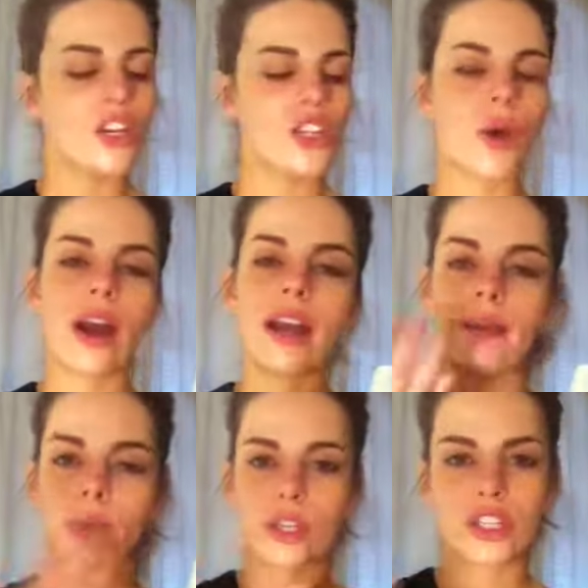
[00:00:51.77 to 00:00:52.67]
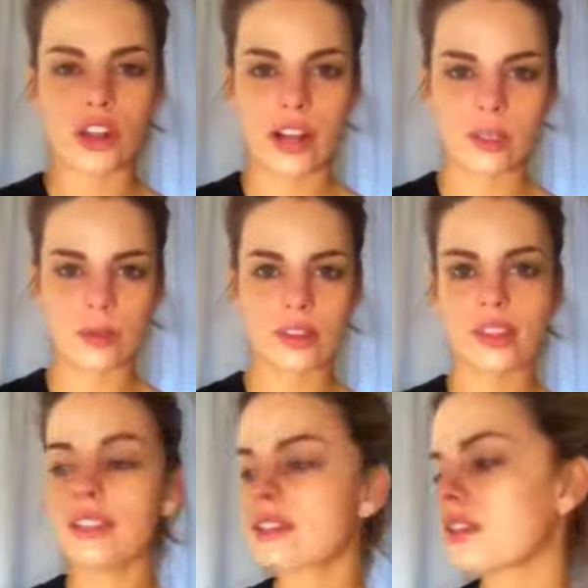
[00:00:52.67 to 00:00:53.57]
So I had moisturized with
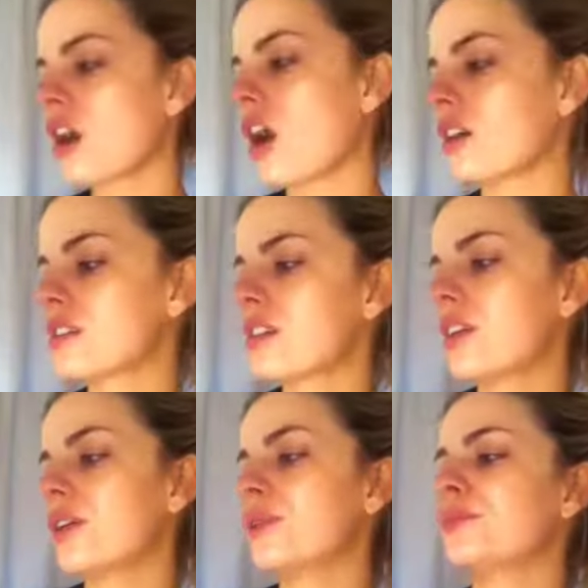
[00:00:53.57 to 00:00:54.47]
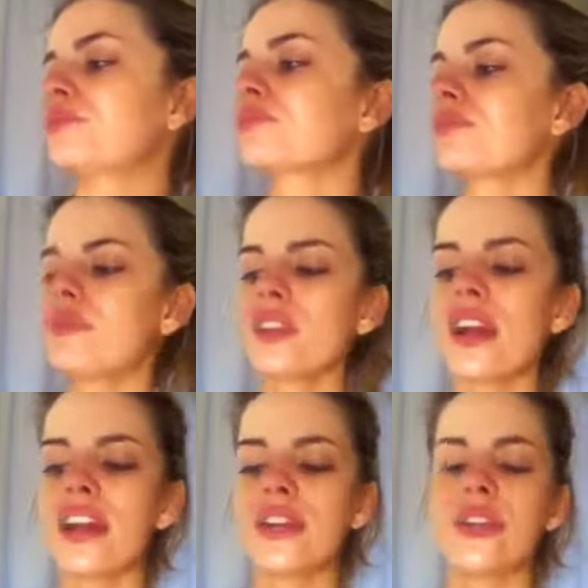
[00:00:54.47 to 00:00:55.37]
this. Also,
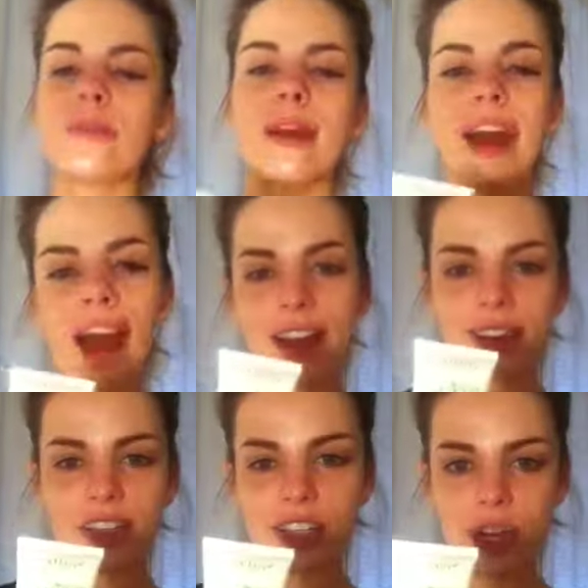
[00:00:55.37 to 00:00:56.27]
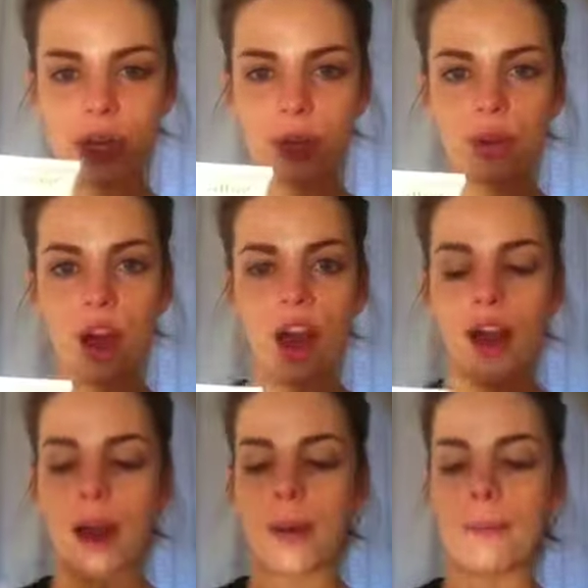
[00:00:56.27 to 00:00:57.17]
I used my Acne Dote
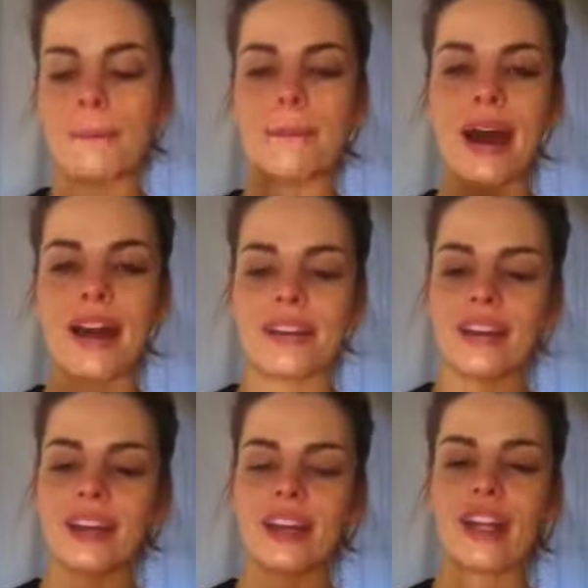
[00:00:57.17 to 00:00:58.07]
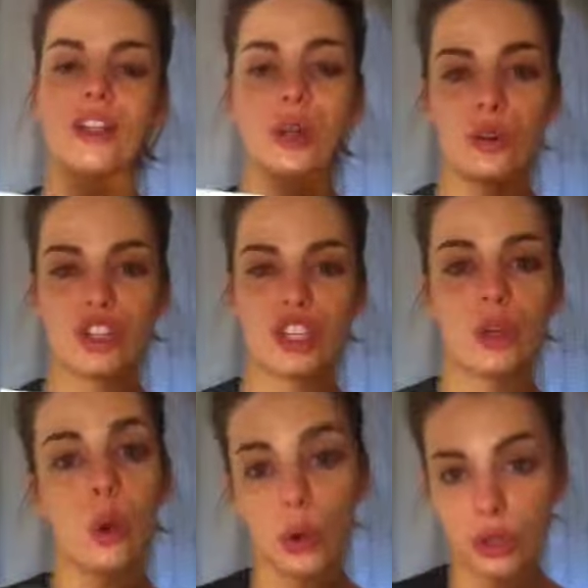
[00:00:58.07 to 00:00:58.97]
Mattening
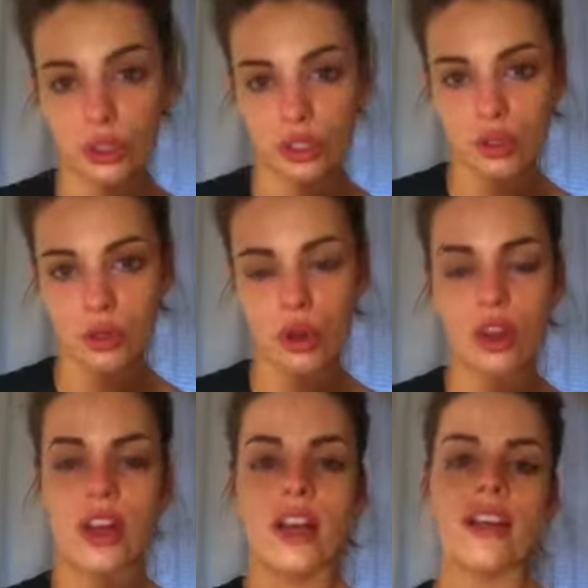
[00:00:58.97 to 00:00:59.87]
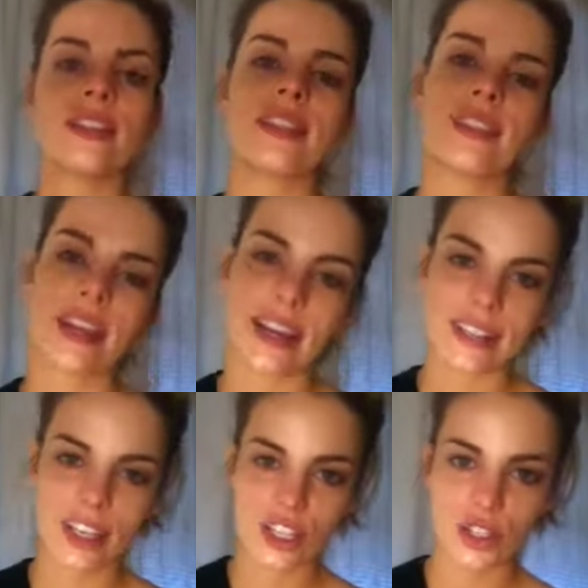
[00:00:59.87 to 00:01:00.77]
Lotion Oil Control. Since, like I
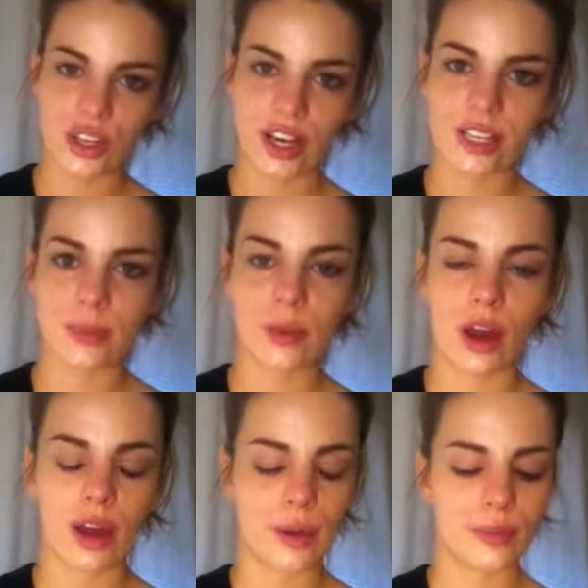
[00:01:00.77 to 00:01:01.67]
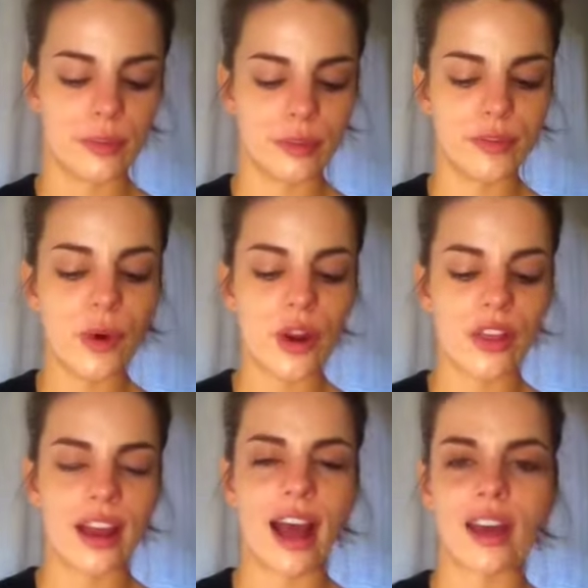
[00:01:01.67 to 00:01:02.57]
said to you guys before,
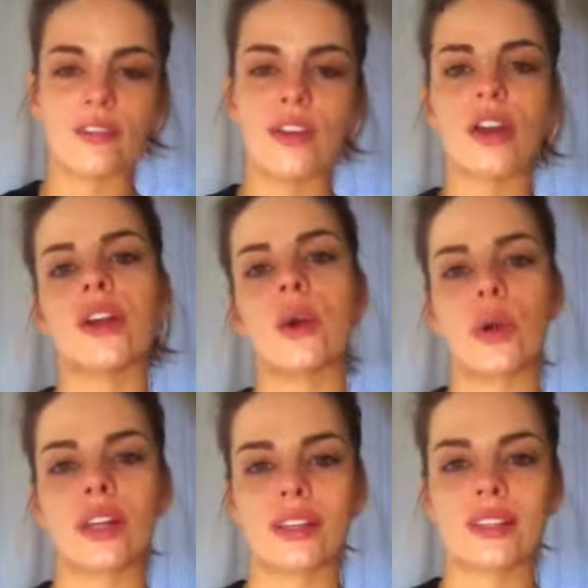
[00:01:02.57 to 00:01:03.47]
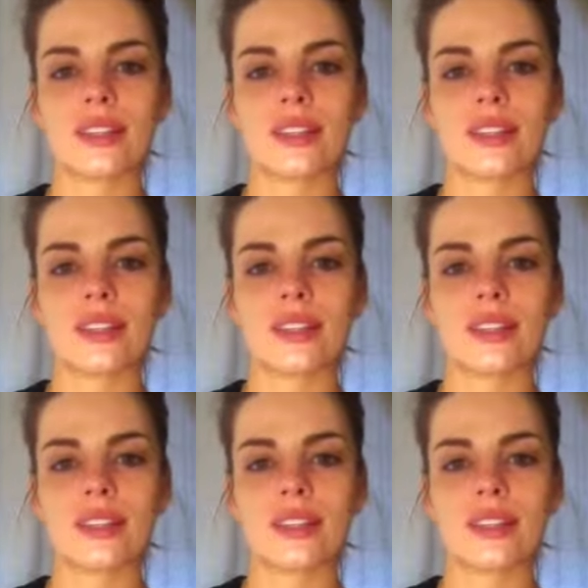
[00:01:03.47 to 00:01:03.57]
that I had very oily